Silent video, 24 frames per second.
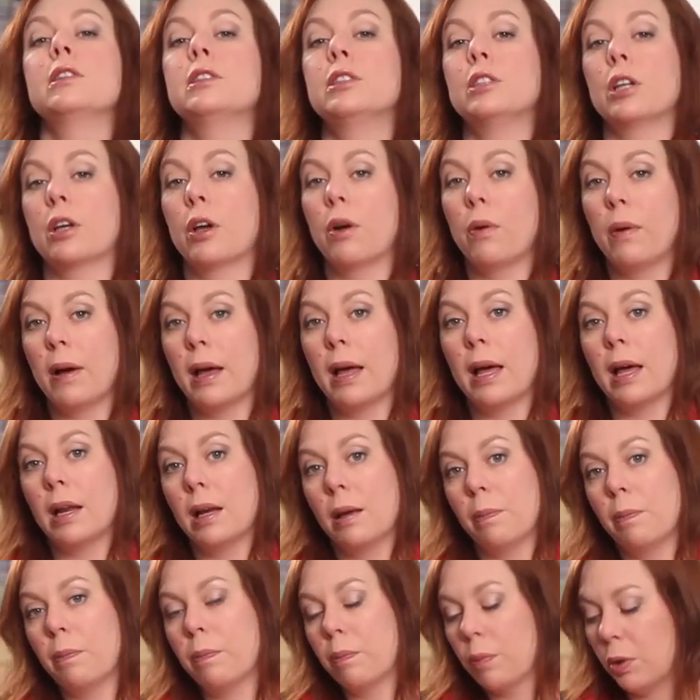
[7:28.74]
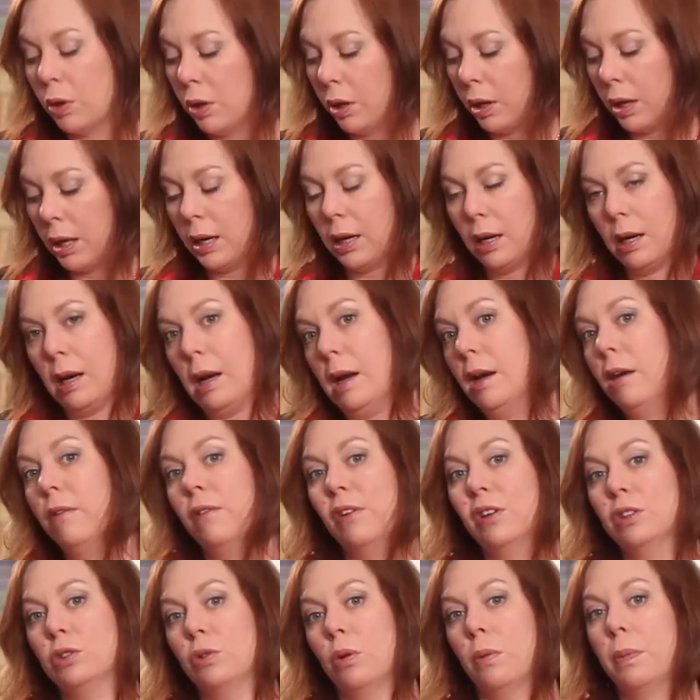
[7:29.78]
to go ahead and cook it in
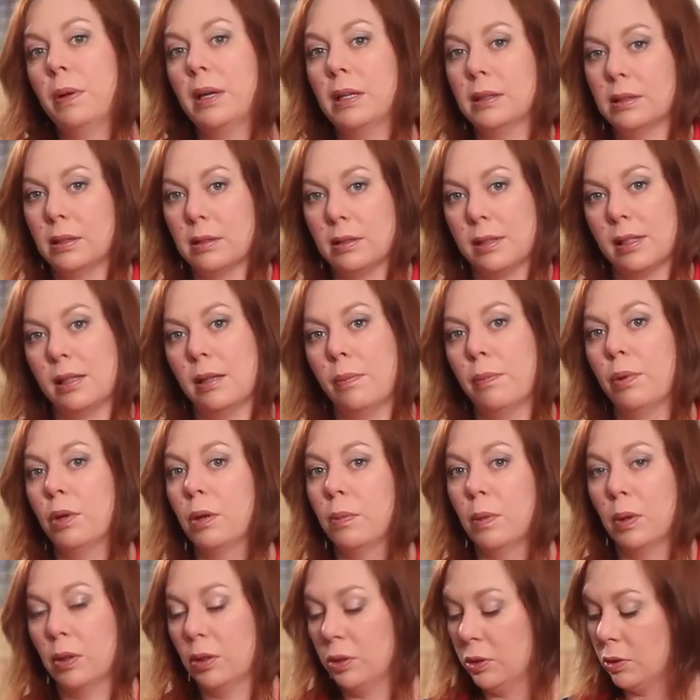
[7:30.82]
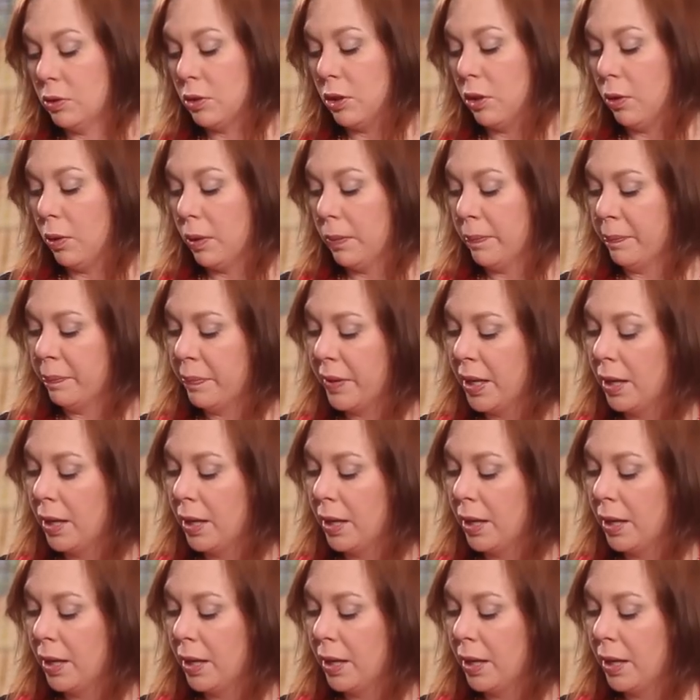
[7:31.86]
individual pieces and then put them on the skewer.